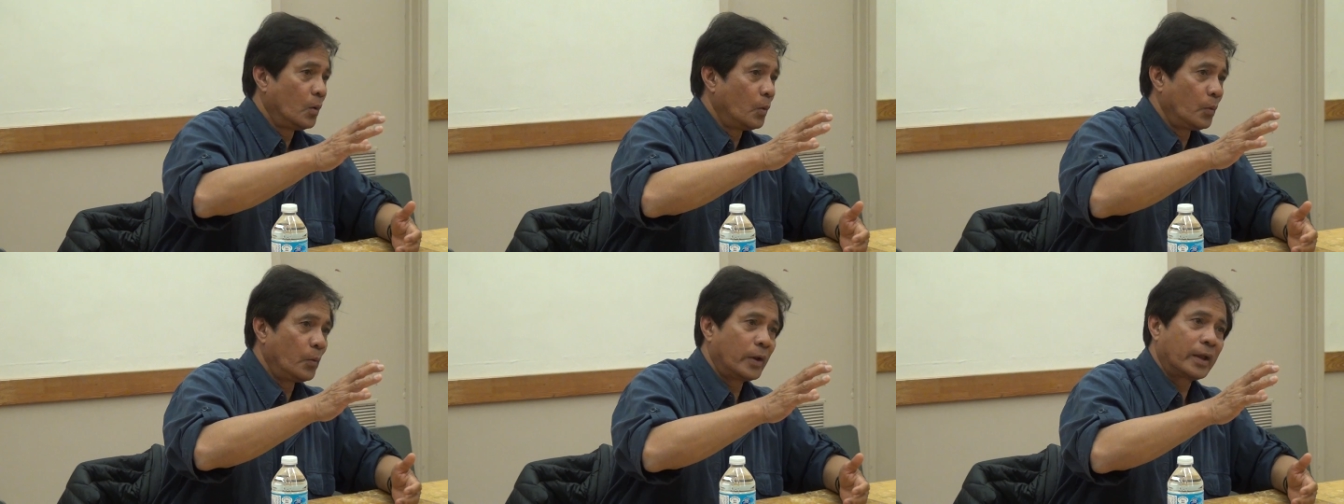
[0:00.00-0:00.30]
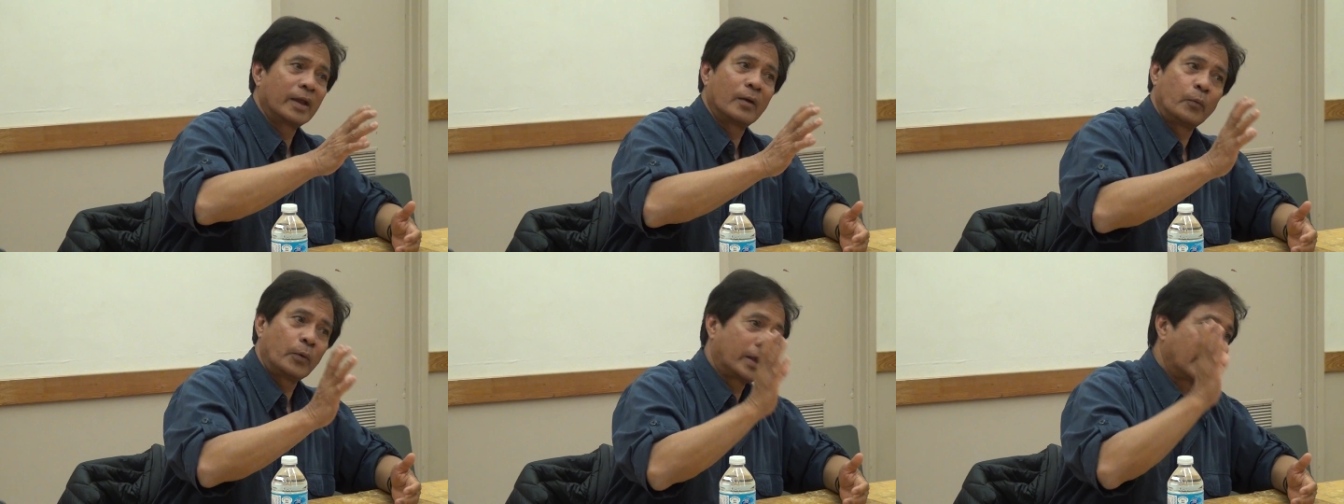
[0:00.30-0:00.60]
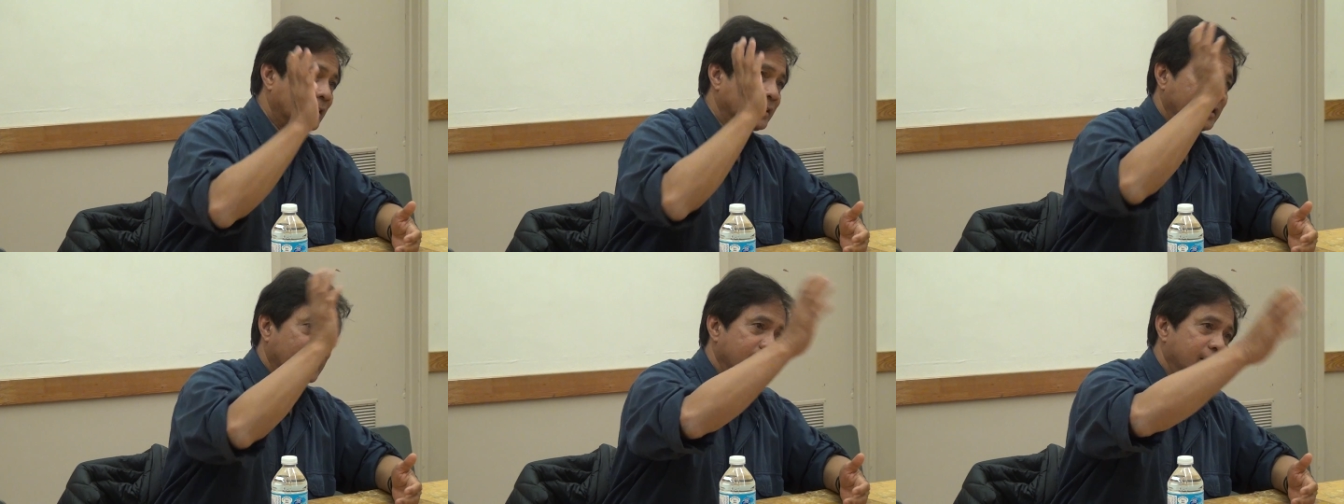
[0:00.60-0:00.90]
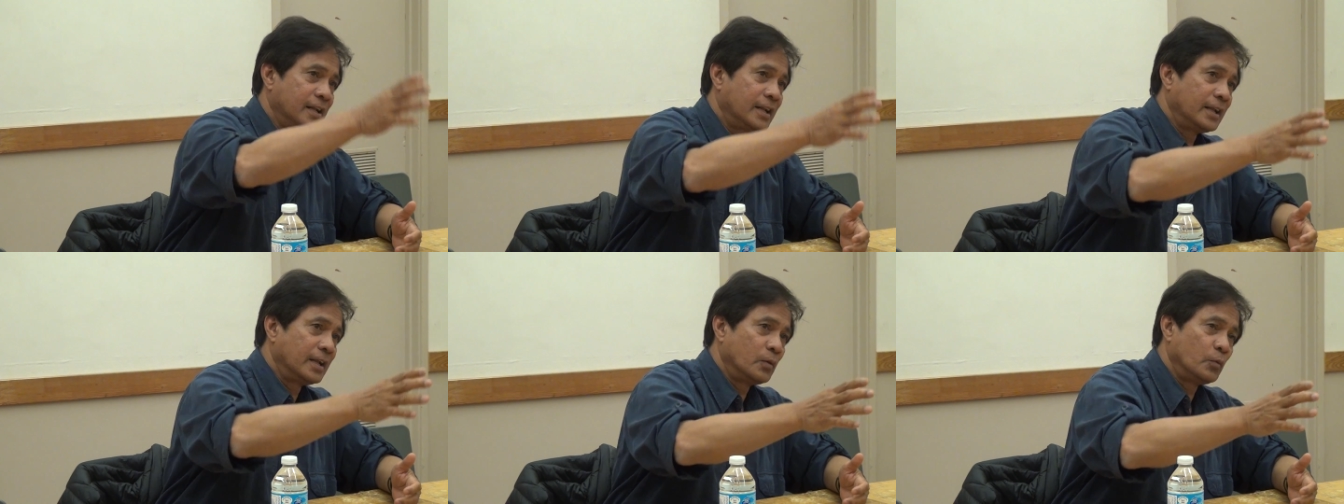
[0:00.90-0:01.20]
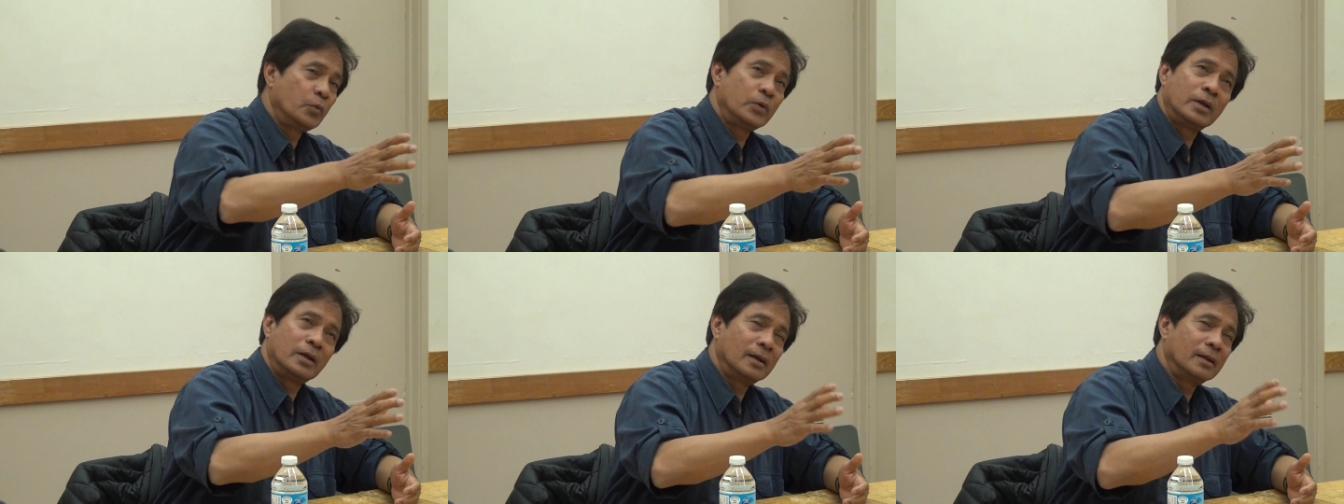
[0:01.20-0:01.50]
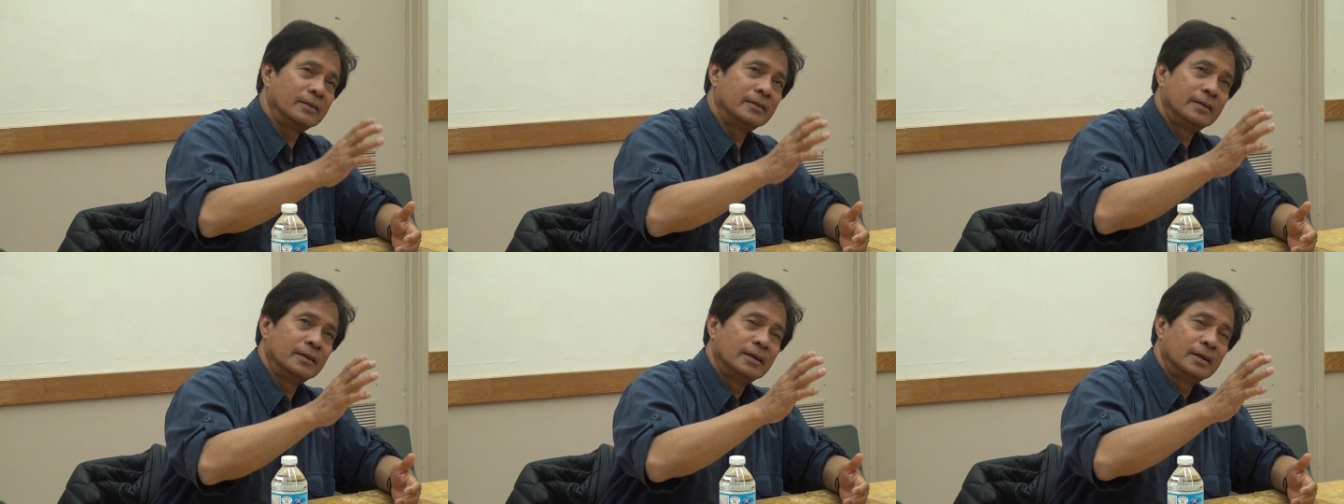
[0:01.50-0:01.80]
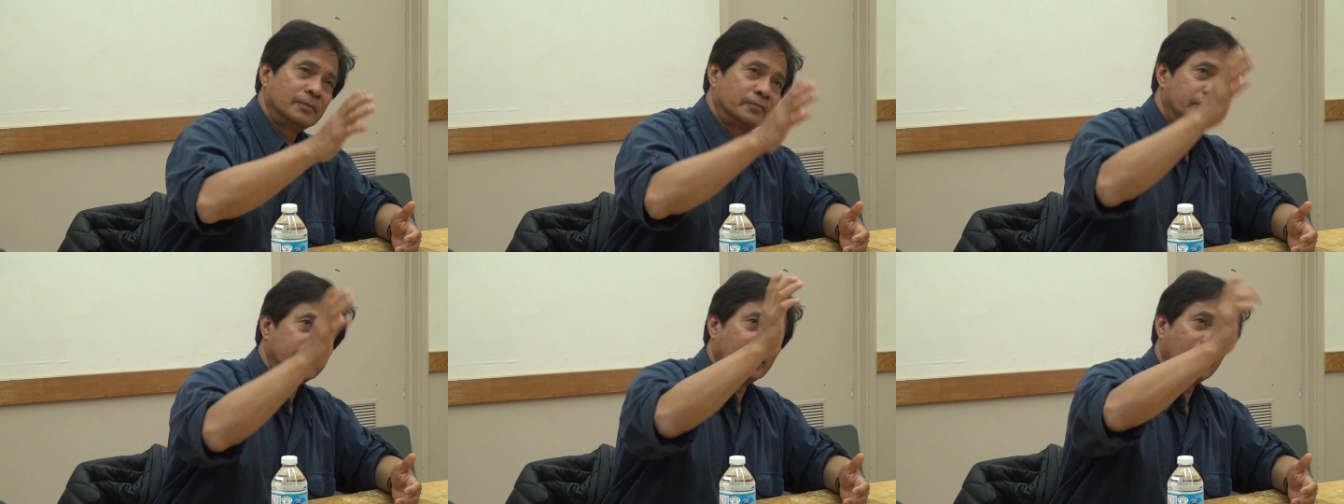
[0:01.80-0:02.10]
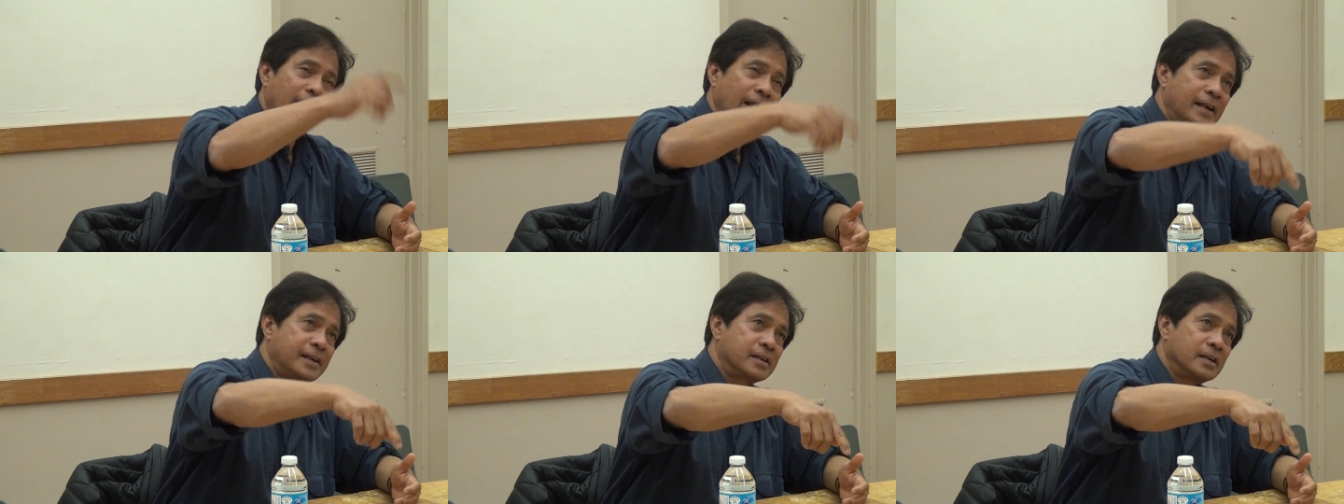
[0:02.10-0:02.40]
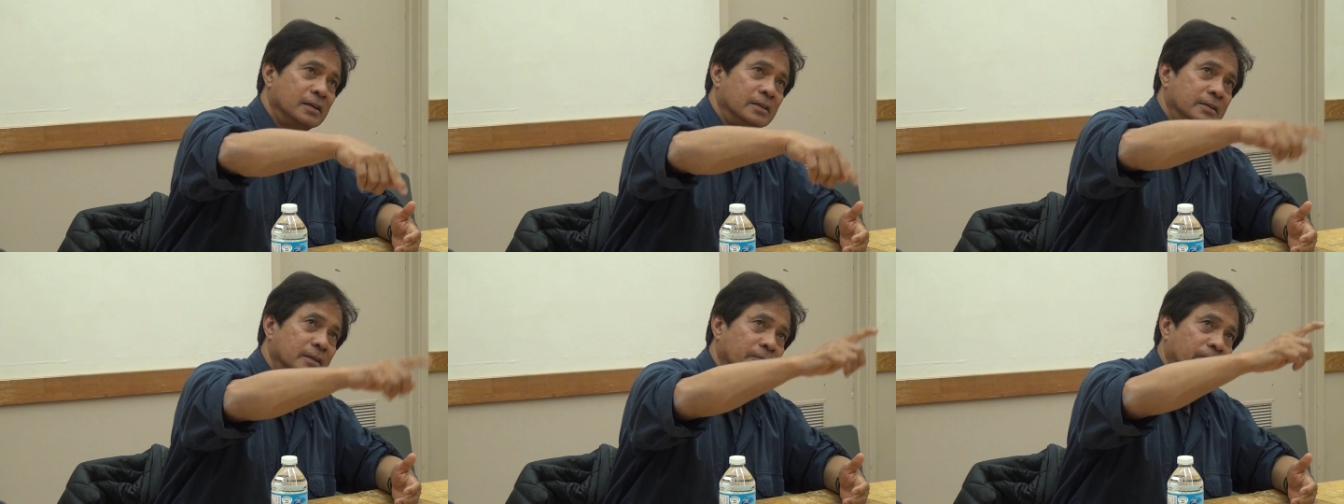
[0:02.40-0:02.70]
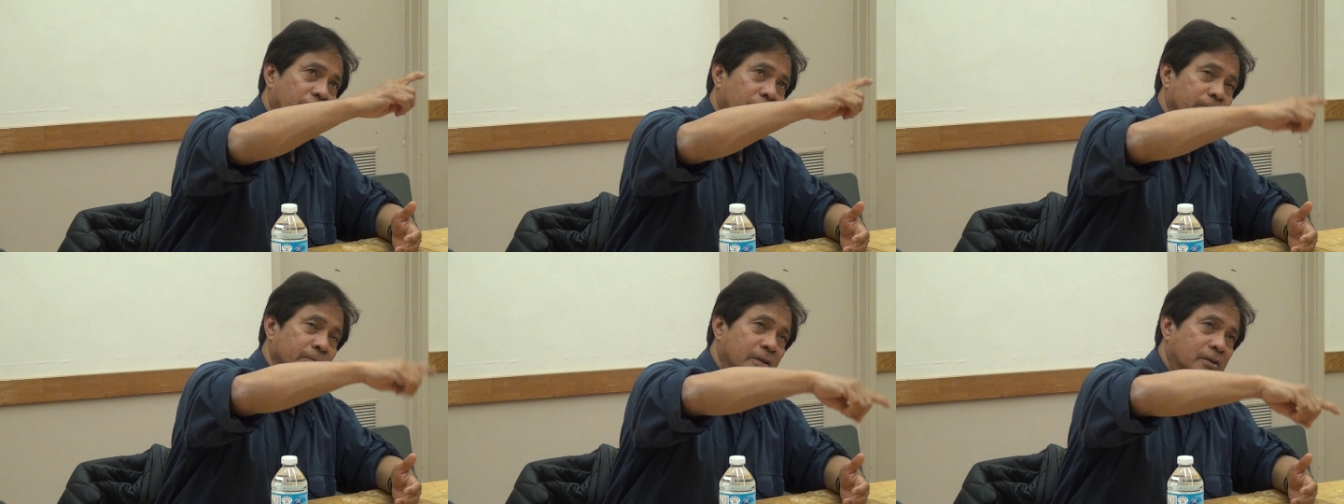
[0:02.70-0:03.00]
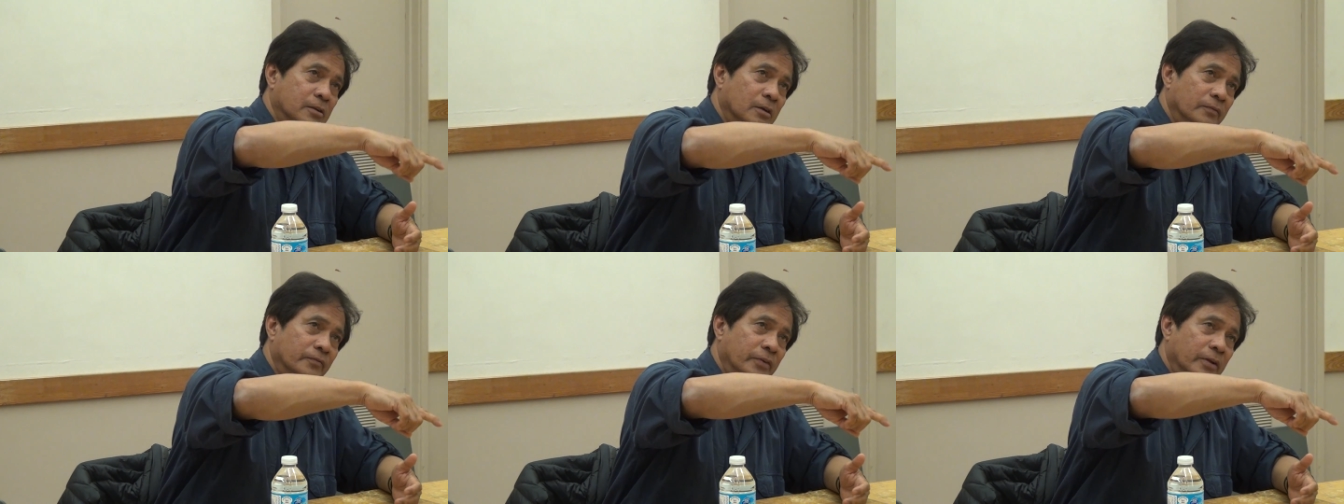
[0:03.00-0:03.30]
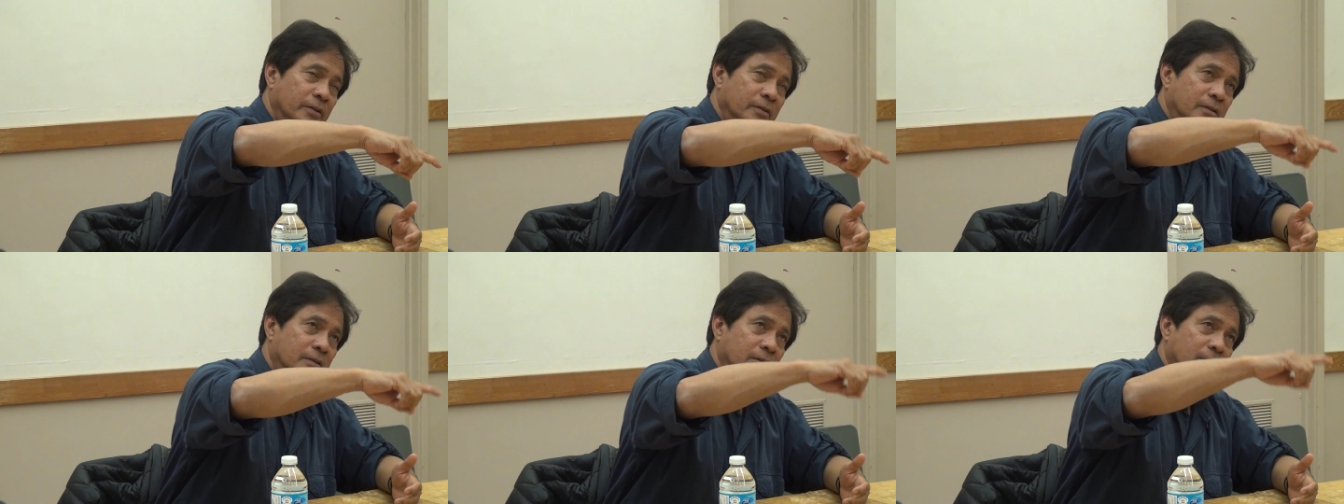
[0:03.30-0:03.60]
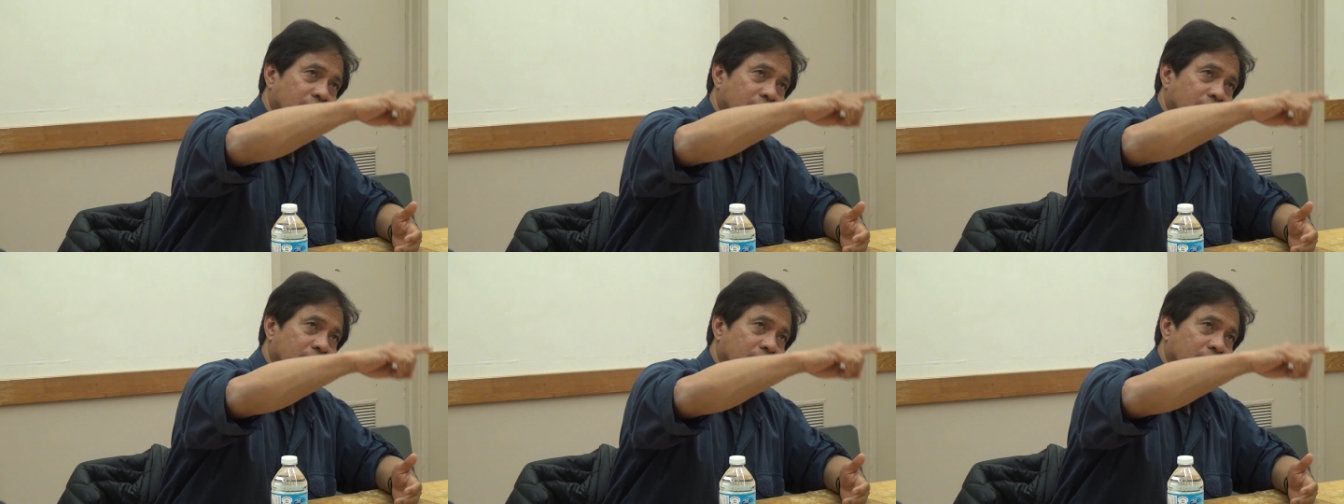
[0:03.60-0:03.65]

we we can easily we, the lesson from the Soviet